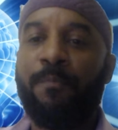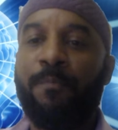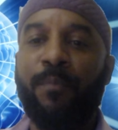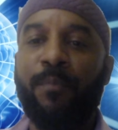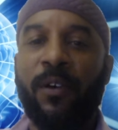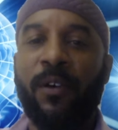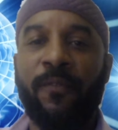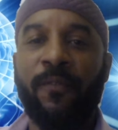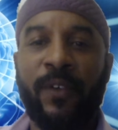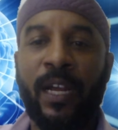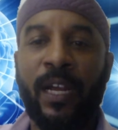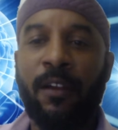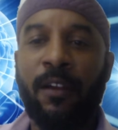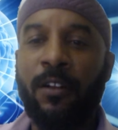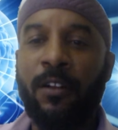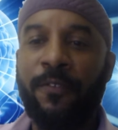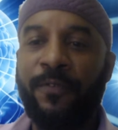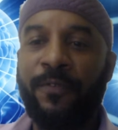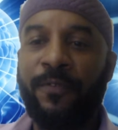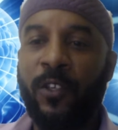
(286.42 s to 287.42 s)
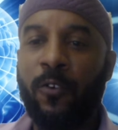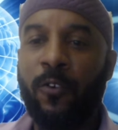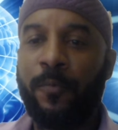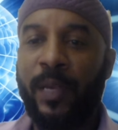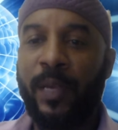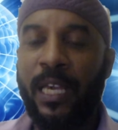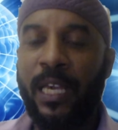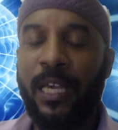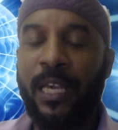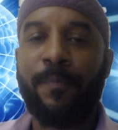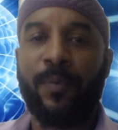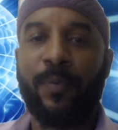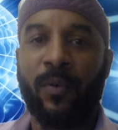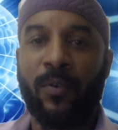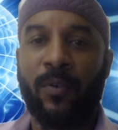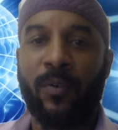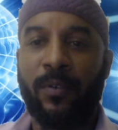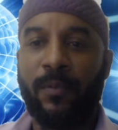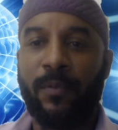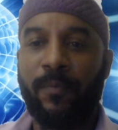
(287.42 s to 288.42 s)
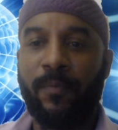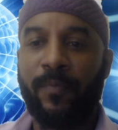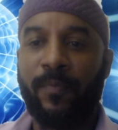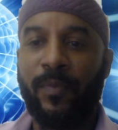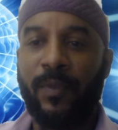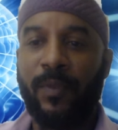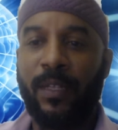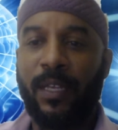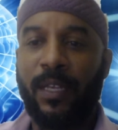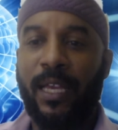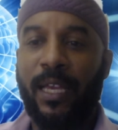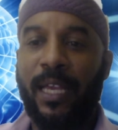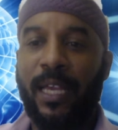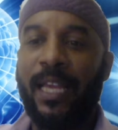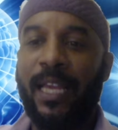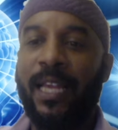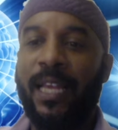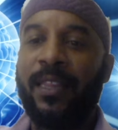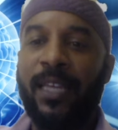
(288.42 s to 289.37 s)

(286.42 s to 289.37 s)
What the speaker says: very few people in their